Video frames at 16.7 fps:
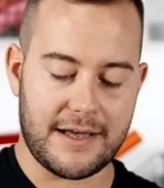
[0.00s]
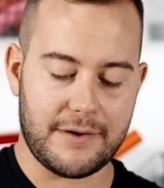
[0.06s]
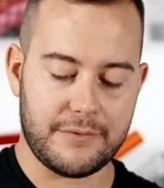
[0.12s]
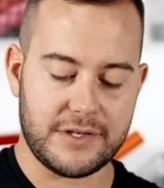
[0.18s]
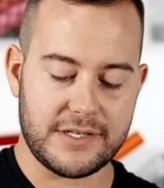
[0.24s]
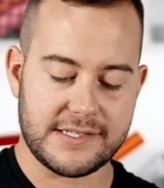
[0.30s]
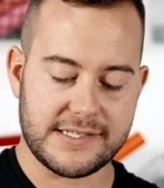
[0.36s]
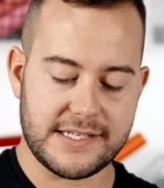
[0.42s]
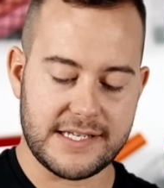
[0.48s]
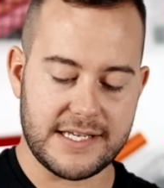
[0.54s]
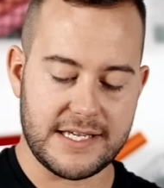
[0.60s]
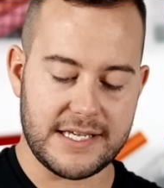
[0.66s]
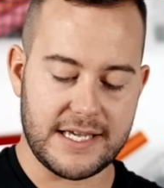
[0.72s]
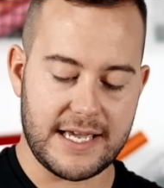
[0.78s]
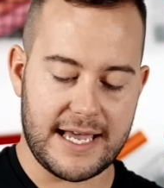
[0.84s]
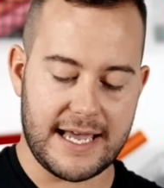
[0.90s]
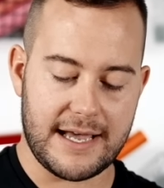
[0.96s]
I wanna
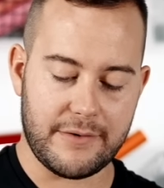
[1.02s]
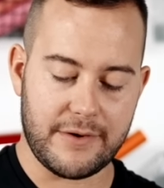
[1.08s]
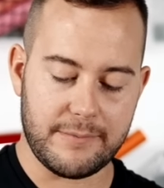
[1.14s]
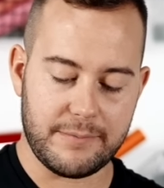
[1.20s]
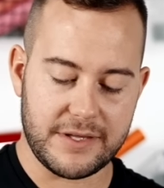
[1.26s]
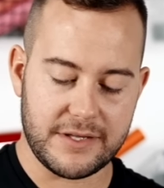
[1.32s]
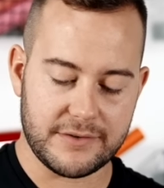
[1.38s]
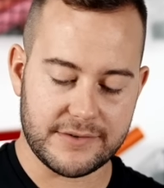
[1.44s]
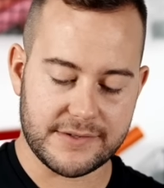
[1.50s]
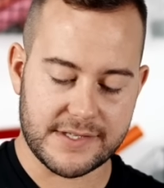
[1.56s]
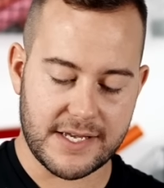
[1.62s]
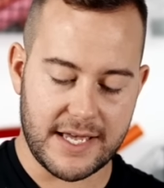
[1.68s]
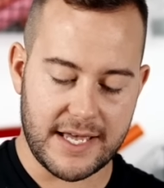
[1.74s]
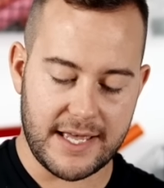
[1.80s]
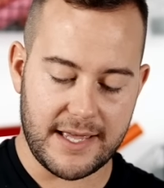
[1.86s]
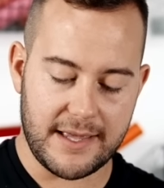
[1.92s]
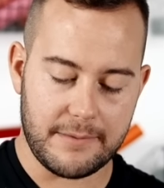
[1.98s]
see how it peels
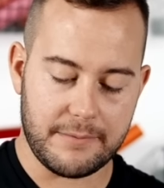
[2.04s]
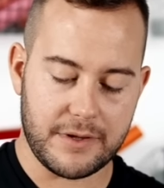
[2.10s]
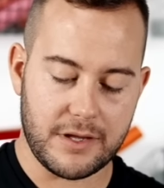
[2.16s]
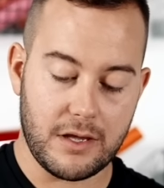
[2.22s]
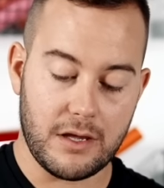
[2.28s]
up.